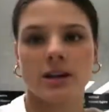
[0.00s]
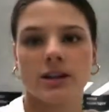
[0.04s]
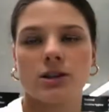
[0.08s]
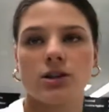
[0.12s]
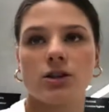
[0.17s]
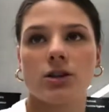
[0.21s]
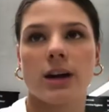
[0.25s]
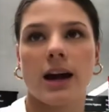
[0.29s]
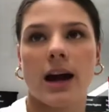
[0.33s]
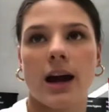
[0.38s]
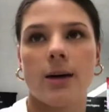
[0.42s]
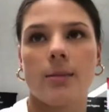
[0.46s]
to
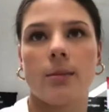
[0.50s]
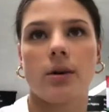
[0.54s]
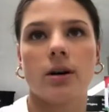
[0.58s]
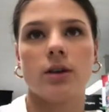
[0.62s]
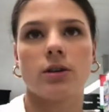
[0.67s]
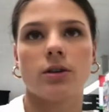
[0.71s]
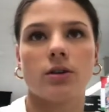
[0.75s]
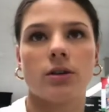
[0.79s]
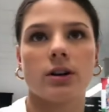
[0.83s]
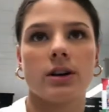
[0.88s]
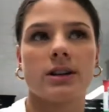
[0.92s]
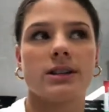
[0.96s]
Kmart and
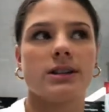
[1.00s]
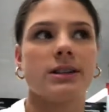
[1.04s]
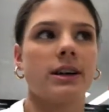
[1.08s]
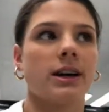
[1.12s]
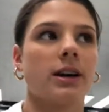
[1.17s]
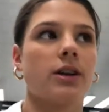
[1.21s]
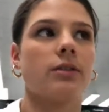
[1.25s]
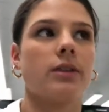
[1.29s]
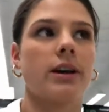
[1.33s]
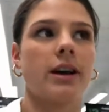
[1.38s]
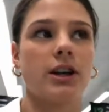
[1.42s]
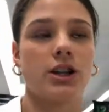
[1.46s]
got his
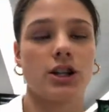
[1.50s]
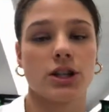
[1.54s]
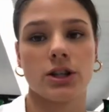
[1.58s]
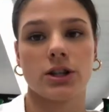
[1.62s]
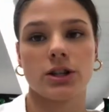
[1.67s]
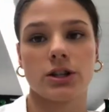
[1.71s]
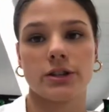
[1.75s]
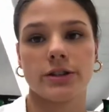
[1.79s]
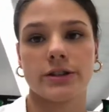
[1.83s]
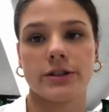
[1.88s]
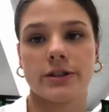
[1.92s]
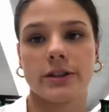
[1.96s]

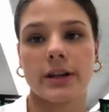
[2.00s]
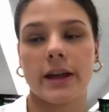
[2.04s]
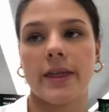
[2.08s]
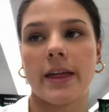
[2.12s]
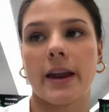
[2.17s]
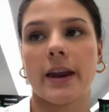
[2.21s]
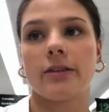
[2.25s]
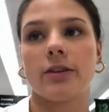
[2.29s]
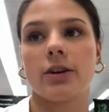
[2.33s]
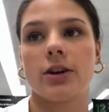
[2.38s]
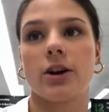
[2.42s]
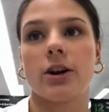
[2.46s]
decorations and then
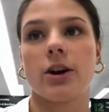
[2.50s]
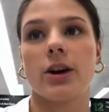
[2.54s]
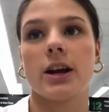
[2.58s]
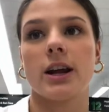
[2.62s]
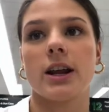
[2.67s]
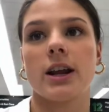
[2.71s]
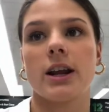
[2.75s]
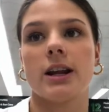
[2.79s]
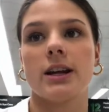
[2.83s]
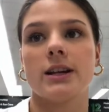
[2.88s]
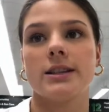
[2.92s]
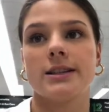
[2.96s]
I've got to go get
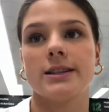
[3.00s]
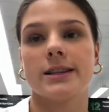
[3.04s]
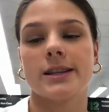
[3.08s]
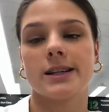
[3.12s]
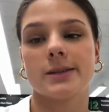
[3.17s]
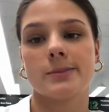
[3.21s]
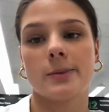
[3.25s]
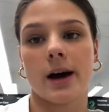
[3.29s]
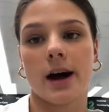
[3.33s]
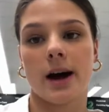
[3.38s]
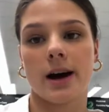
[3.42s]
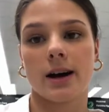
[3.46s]
his six
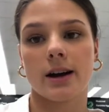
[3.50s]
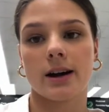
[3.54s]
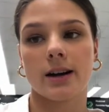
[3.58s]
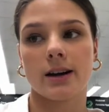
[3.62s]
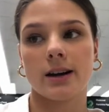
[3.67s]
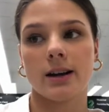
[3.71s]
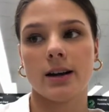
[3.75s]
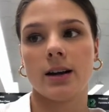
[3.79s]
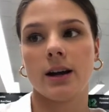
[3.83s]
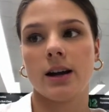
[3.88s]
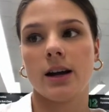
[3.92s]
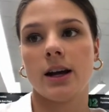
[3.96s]
pack
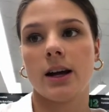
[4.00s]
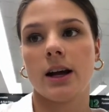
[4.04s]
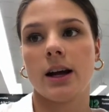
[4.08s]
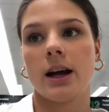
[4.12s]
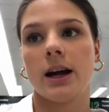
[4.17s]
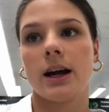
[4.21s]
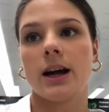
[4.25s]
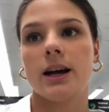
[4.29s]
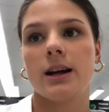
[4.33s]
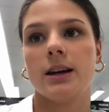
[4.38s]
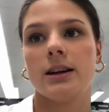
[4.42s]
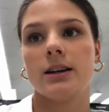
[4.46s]

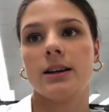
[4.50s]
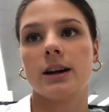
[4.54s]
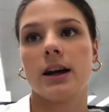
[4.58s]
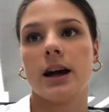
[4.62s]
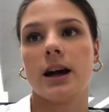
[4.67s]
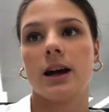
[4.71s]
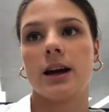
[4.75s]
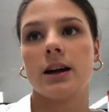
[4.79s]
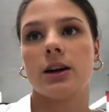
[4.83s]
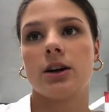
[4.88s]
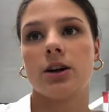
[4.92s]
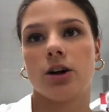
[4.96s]
and
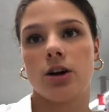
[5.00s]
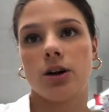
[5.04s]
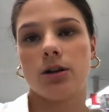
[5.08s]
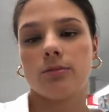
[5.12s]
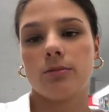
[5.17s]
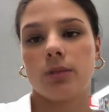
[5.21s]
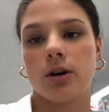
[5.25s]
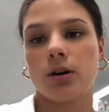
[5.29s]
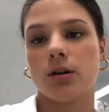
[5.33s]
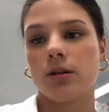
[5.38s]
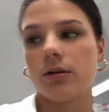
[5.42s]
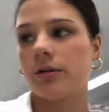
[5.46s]
a curtain
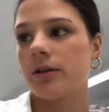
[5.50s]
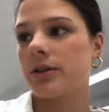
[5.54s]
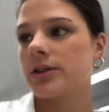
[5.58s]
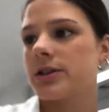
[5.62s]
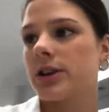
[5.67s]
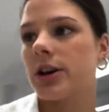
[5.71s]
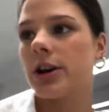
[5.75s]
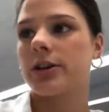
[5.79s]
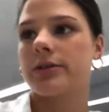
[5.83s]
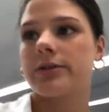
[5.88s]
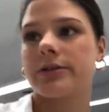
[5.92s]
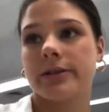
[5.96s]
pole for his
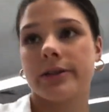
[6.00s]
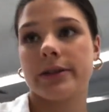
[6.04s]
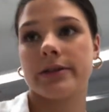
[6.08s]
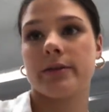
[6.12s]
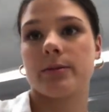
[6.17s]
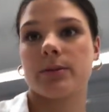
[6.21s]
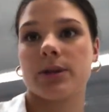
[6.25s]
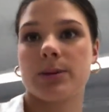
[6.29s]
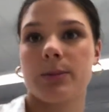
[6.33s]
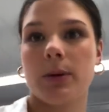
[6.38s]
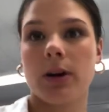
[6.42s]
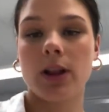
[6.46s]
curtains for
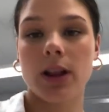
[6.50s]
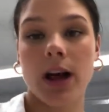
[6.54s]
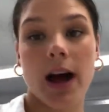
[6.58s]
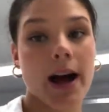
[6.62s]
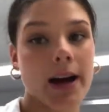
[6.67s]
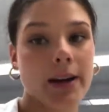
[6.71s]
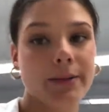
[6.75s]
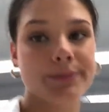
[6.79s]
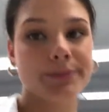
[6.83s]
the spotlight